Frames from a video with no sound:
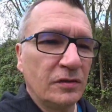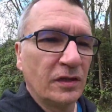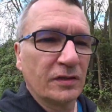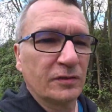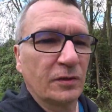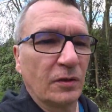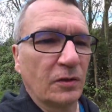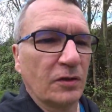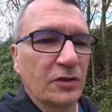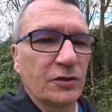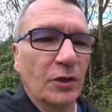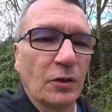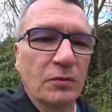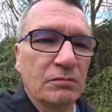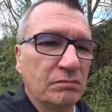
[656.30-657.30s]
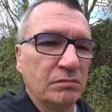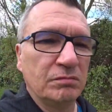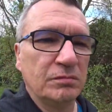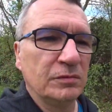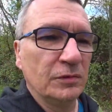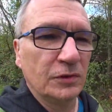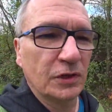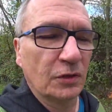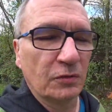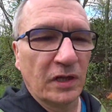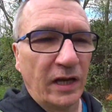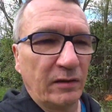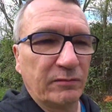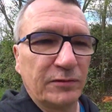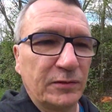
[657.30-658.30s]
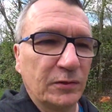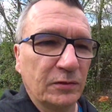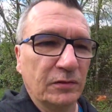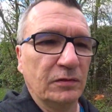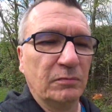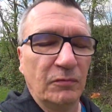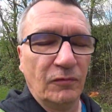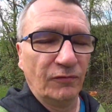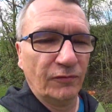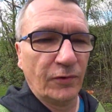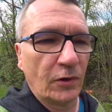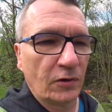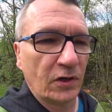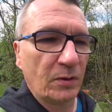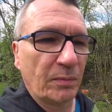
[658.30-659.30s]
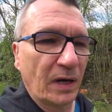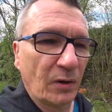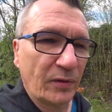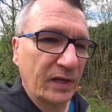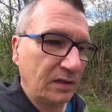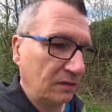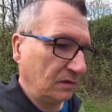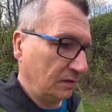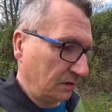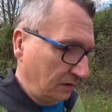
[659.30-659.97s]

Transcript: Does it on its own. You don't have to worry about that.